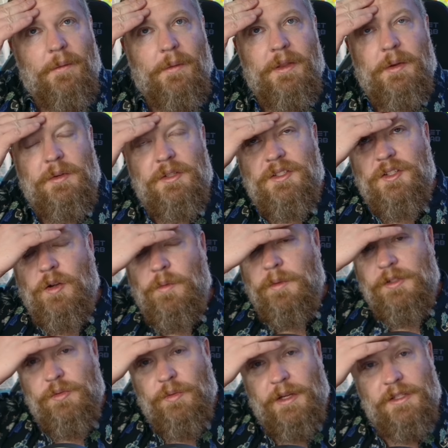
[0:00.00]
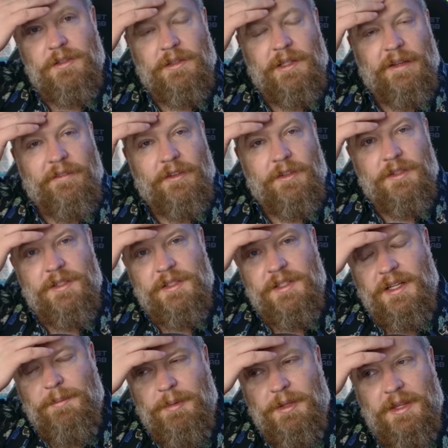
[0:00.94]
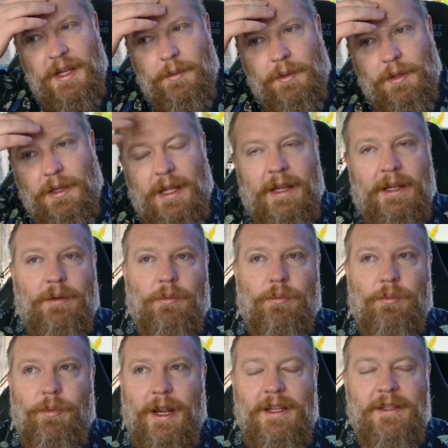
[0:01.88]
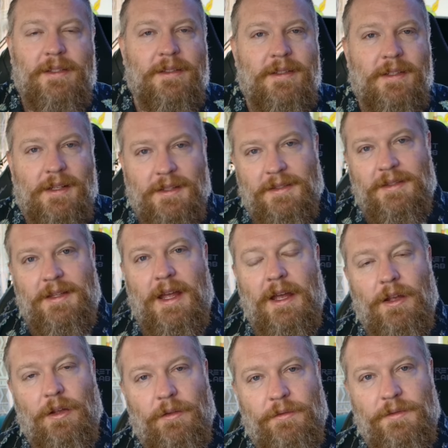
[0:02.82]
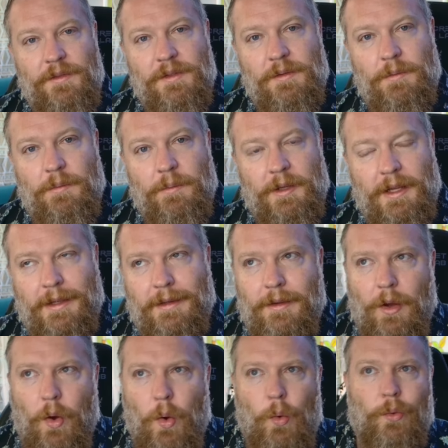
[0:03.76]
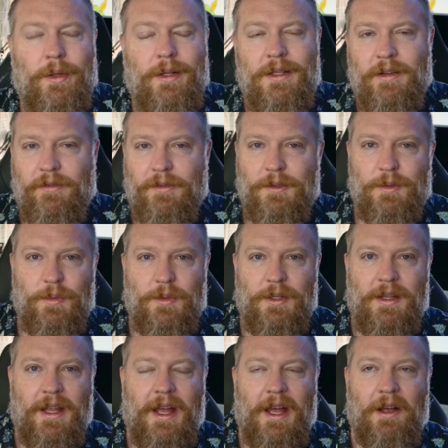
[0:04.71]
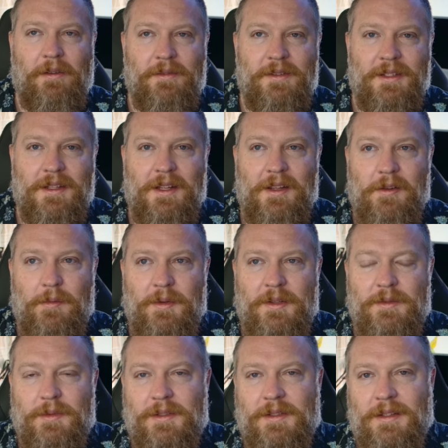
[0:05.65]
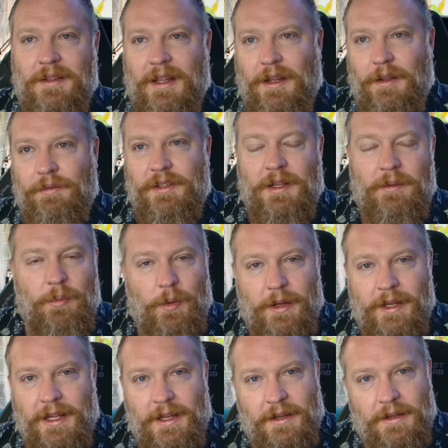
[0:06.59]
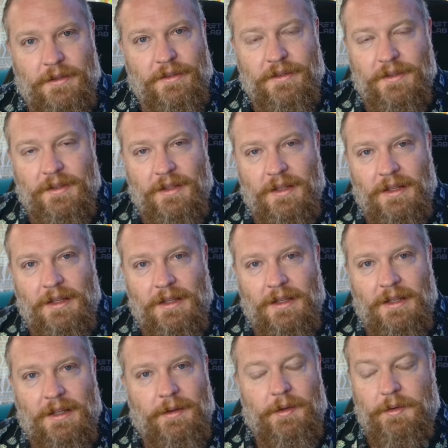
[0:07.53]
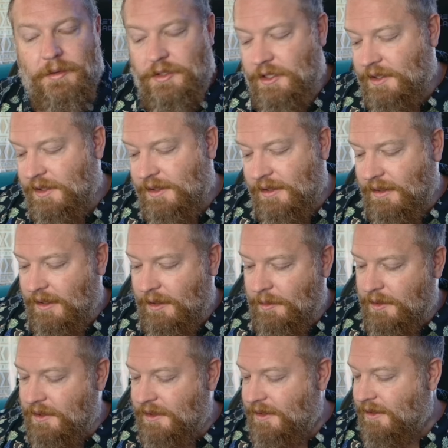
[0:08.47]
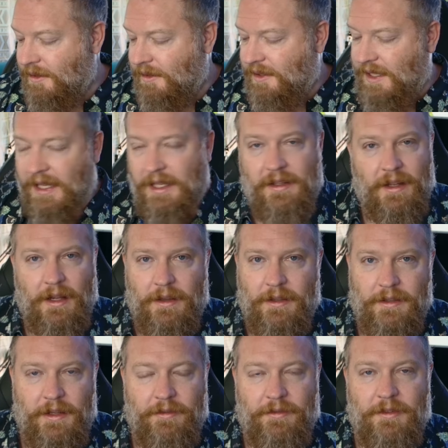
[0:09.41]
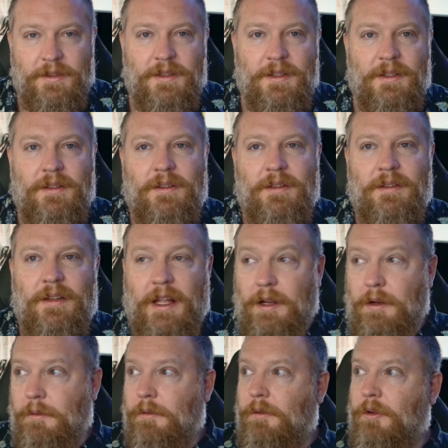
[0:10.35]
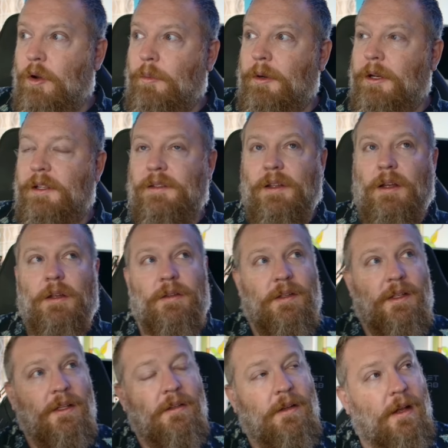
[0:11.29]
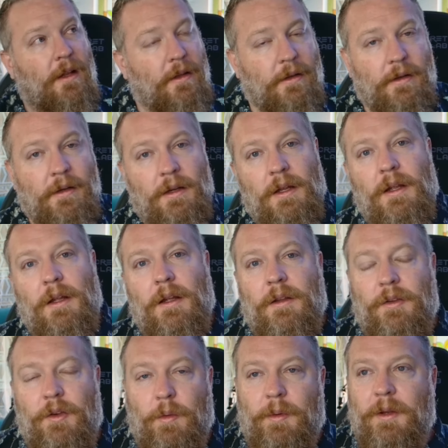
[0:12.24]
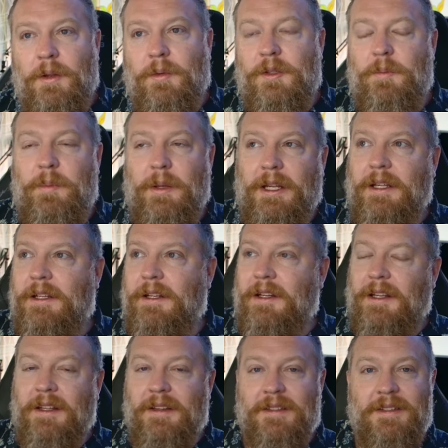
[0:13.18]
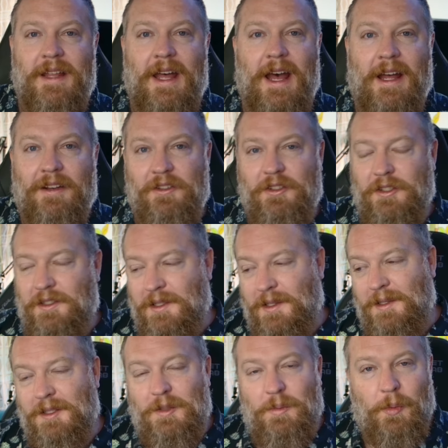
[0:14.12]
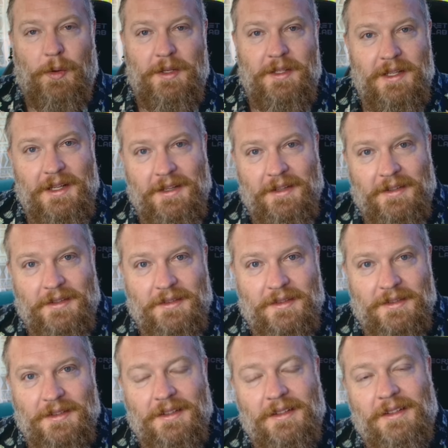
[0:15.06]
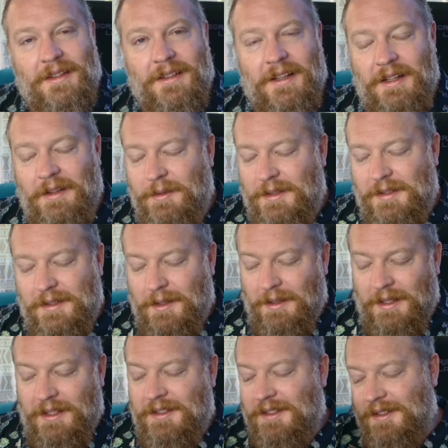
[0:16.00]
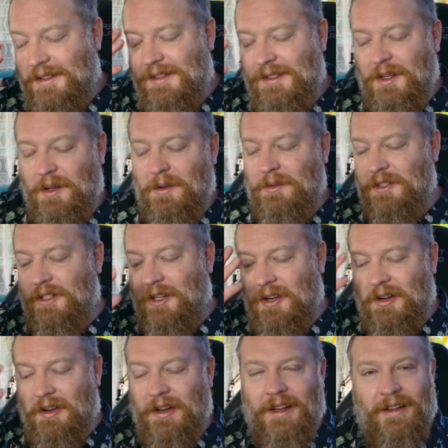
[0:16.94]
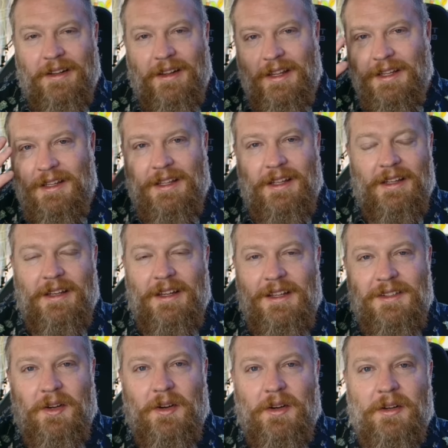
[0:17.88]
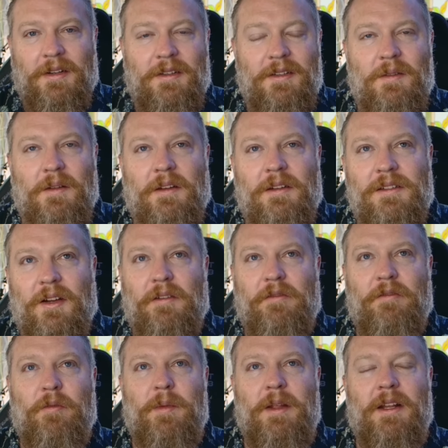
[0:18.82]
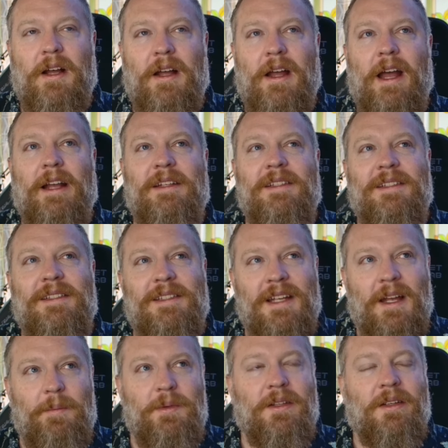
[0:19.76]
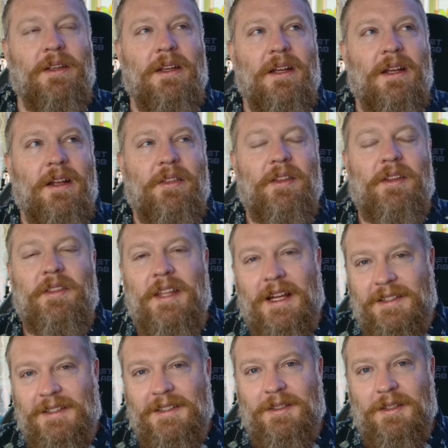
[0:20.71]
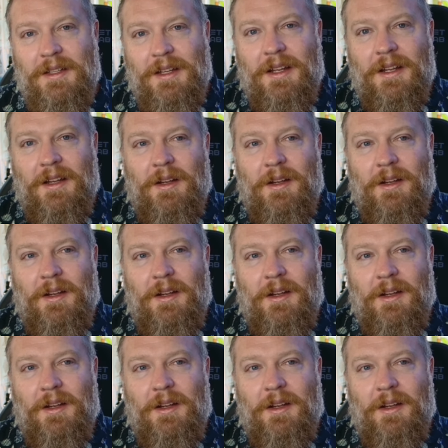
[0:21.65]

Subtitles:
there was so much racial diversity, but they were like racist against the elves. But like the only difference between the elves and the humans was that the elves had pointy ears. And there wasn't skin color differences. Nobody saw skin color. Nobody was bigoted against that, just against pointy ears. It's just so jarring. Like it's hard for me to accept that that's